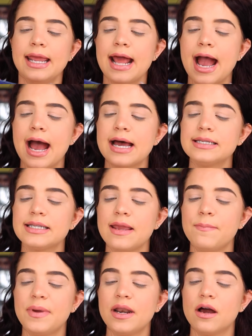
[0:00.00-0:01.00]
It has
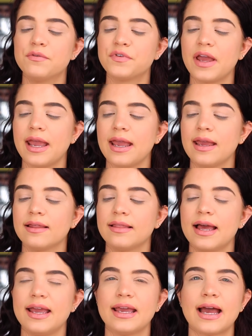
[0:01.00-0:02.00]
a bit of a,
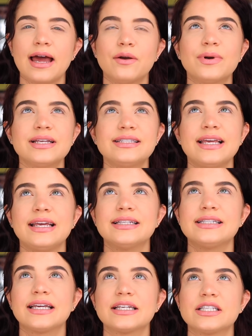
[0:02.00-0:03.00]
like, I don't want to say
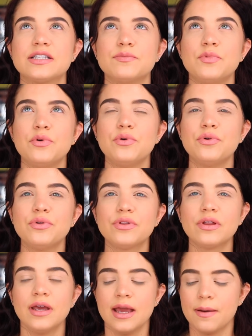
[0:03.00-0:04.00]
it's like a smooth,
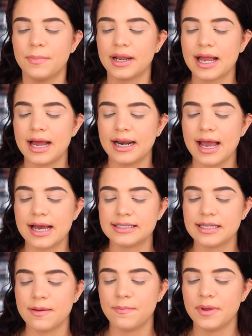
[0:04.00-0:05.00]
but it kind of
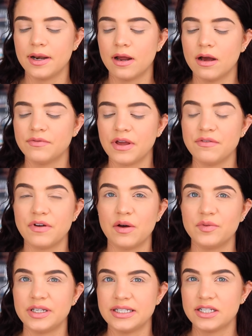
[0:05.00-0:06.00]
has a bit of a
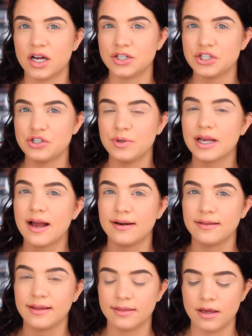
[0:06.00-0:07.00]
velvety touch to it,
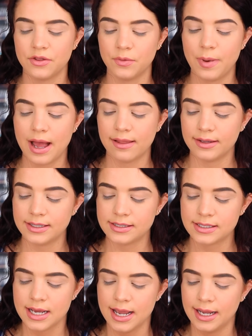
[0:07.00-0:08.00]
kind of like the other
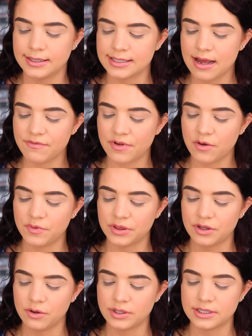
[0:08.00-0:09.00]
palettes. It's not
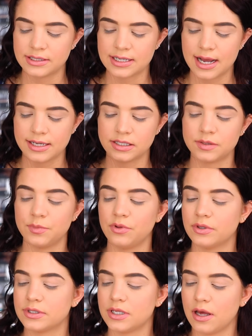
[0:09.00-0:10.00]
velvet though, because it's not as
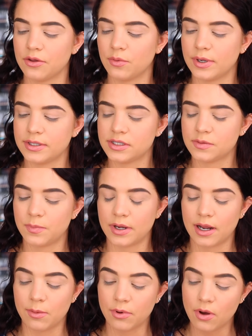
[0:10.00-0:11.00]
smooth as the other ones,
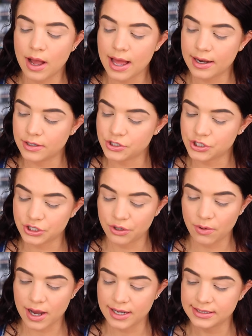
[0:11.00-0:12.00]
but I will go ahead and show
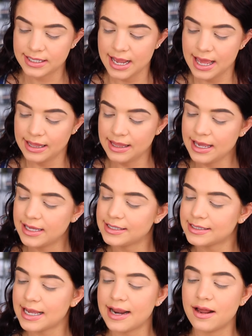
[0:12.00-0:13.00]
you guys the
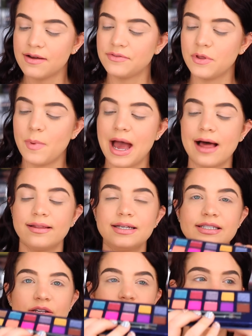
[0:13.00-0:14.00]
inside of the palette. So